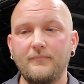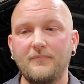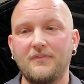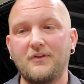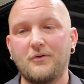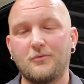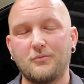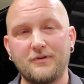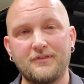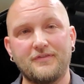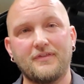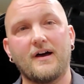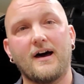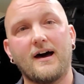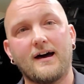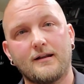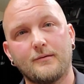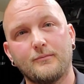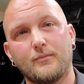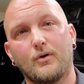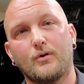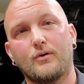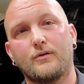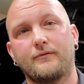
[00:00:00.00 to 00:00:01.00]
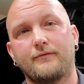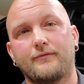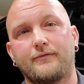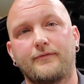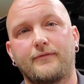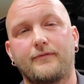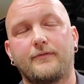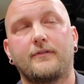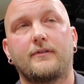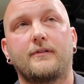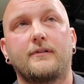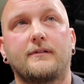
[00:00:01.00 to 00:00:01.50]
With the
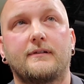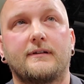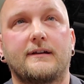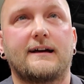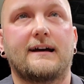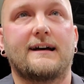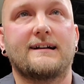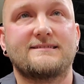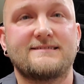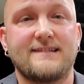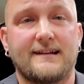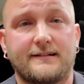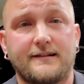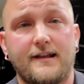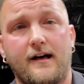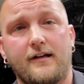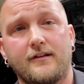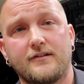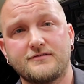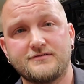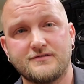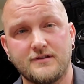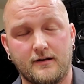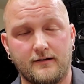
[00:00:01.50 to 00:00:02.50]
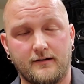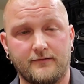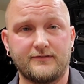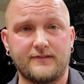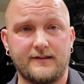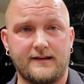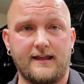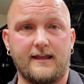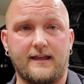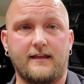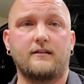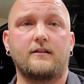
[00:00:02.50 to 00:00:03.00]
automotive technology of
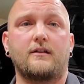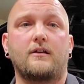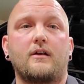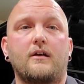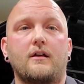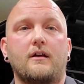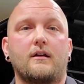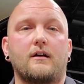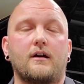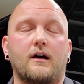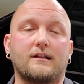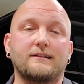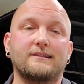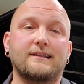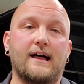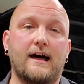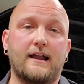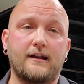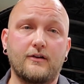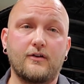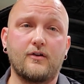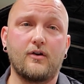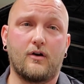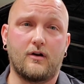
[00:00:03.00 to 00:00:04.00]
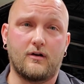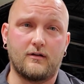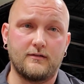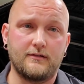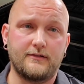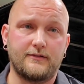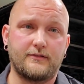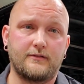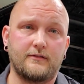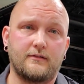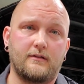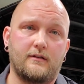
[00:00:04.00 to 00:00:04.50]
today, a lot of
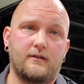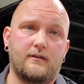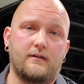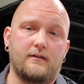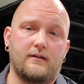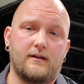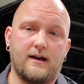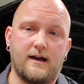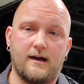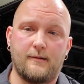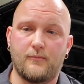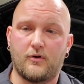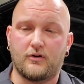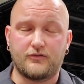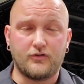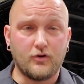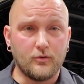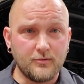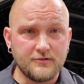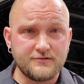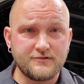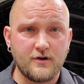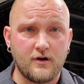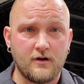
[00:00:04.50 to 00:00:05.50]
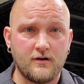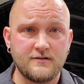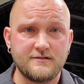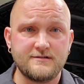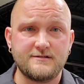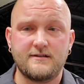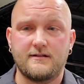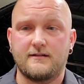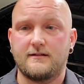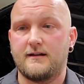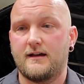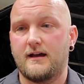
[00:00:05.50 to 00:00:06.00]
cars are
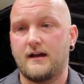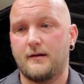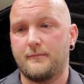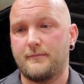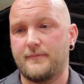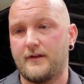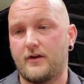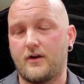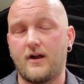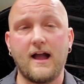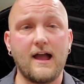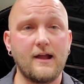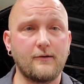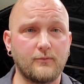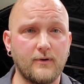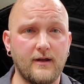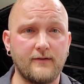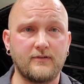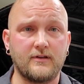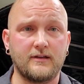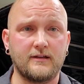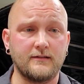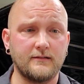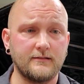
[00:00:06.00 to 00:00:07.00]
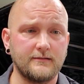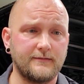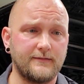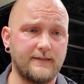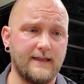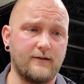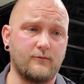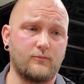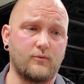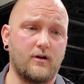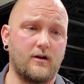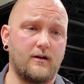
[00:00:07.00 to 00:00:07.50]
turbocharged, they're high revving,
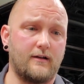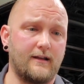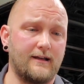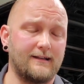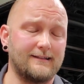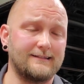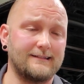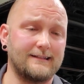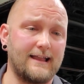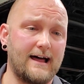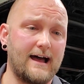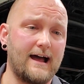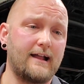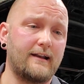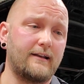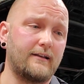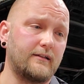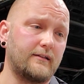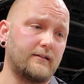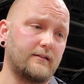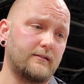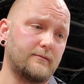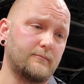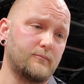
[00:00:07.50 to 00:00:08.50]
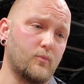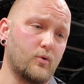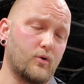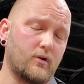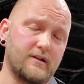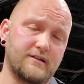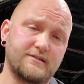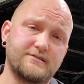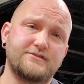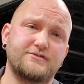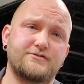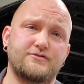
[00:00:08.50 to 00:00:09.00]
they run a lot more
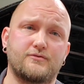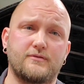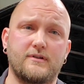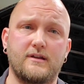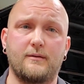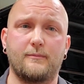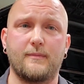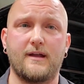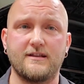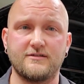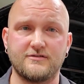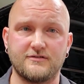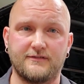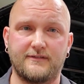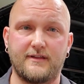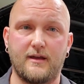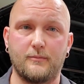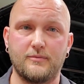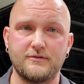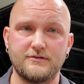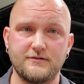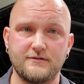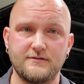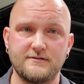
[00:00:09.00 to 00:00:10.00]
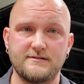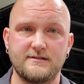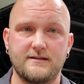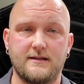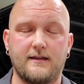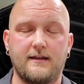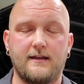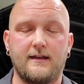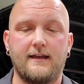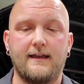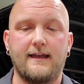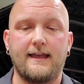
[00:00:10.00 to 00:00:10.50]
extreme engine temperatures,
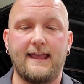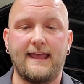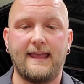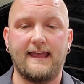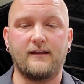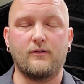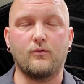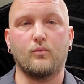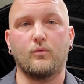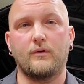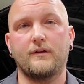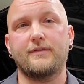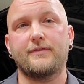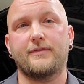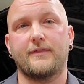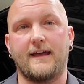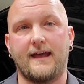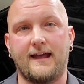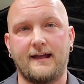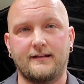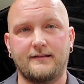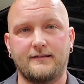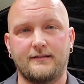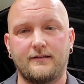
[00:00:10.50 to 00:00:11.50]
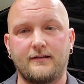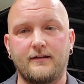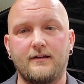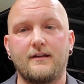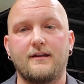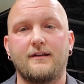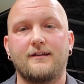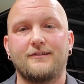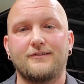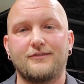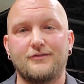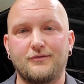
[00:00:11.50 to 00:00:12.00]
and with that,
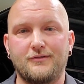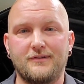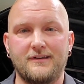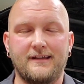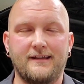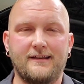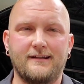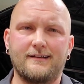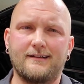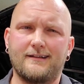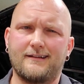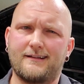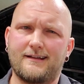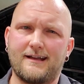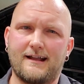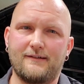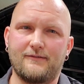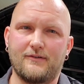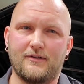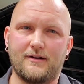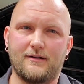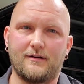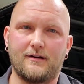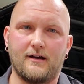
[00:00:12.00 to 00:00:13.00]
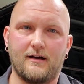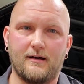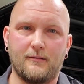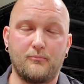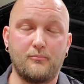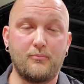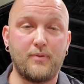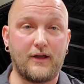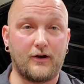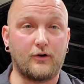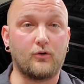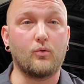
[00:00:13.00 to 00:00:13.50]
you need kind of a
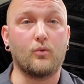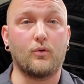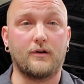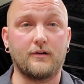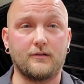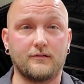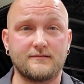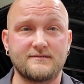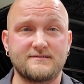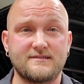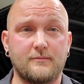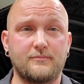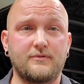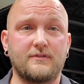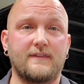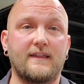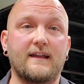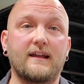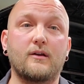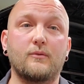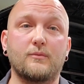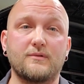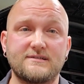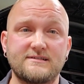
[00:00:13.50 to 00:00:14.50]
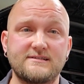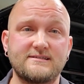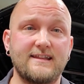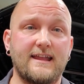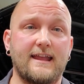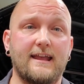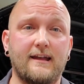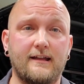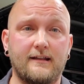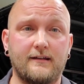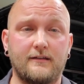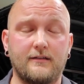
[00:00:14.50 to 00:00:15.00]
better oil, something that can
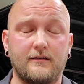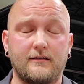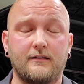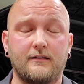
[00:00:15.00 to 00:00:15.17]
withstand